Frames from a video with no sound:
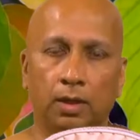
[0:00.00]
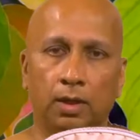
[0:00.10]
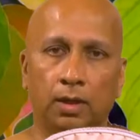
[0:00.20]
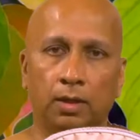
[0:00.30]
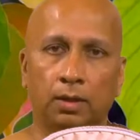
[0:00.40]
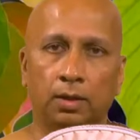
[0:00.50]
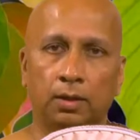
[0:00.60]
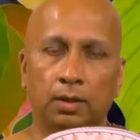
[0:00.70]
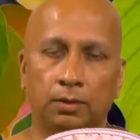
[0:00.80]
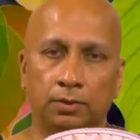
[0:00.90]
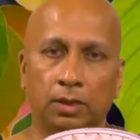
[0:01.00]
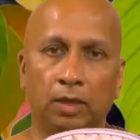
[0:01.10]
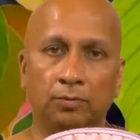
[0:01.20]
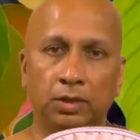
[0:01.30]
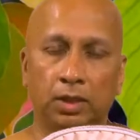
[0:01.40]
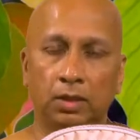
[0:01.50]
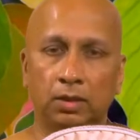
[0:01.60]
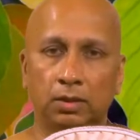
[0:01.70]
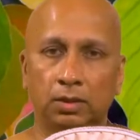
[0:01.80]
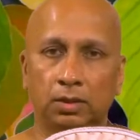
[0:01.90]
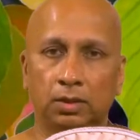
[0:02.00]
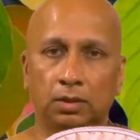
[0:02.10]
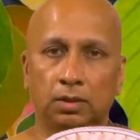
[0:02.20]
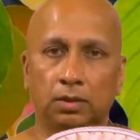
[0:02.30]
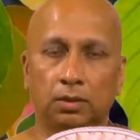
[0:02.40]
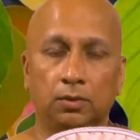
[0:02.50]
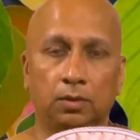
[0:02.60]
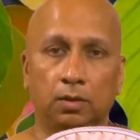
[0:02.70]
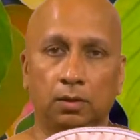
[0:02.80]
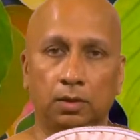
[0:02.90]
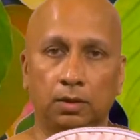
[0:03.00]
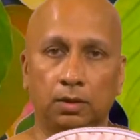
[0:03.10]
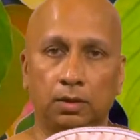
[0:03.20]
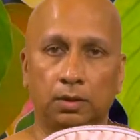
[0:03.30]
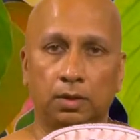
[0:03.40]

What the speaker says: Then there's a name change. You call it